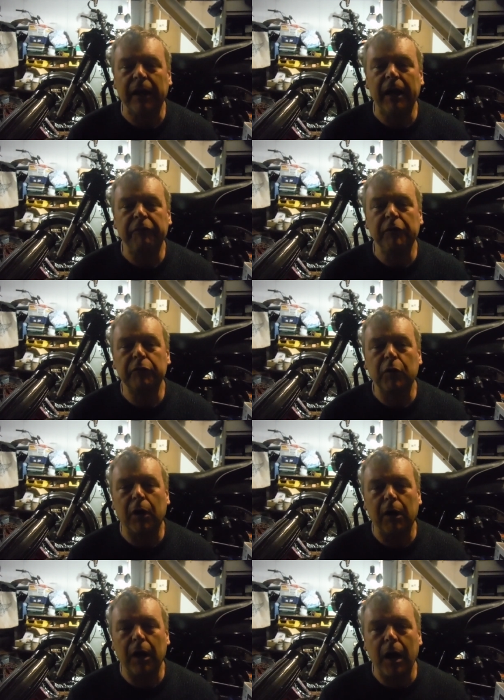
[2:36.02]
if you've
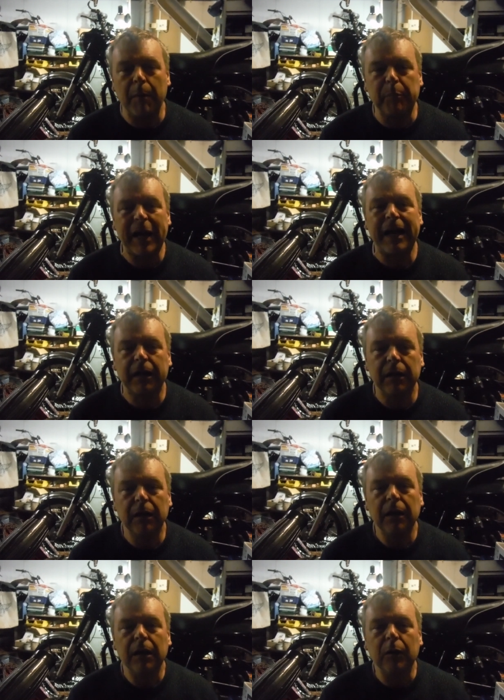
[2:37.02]
got a black
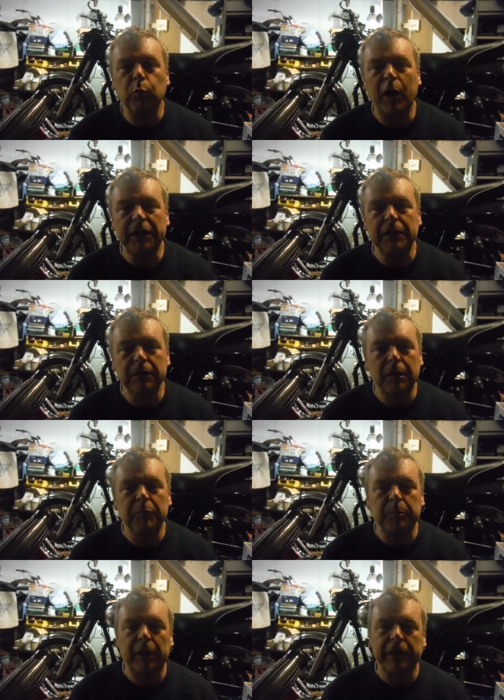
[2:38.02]
and white
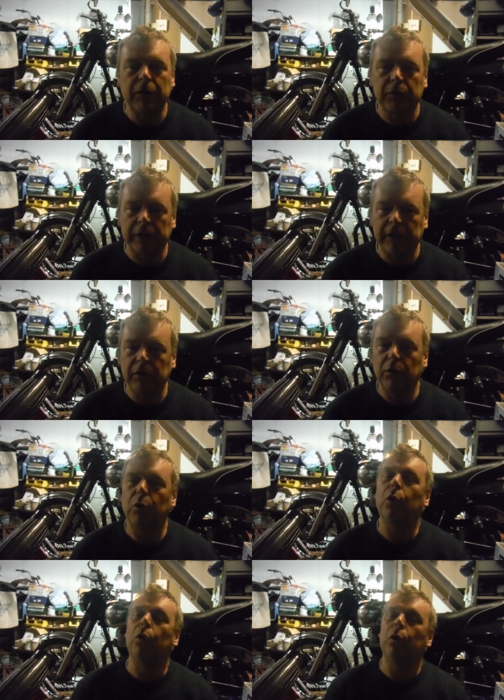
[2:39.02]
number plate on it
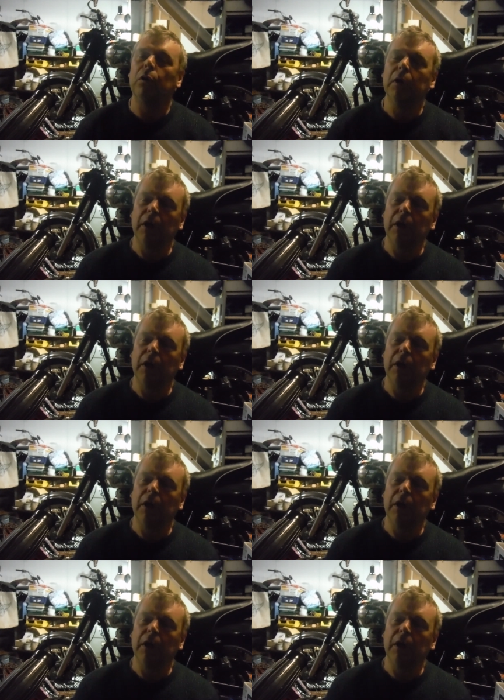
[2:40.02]
or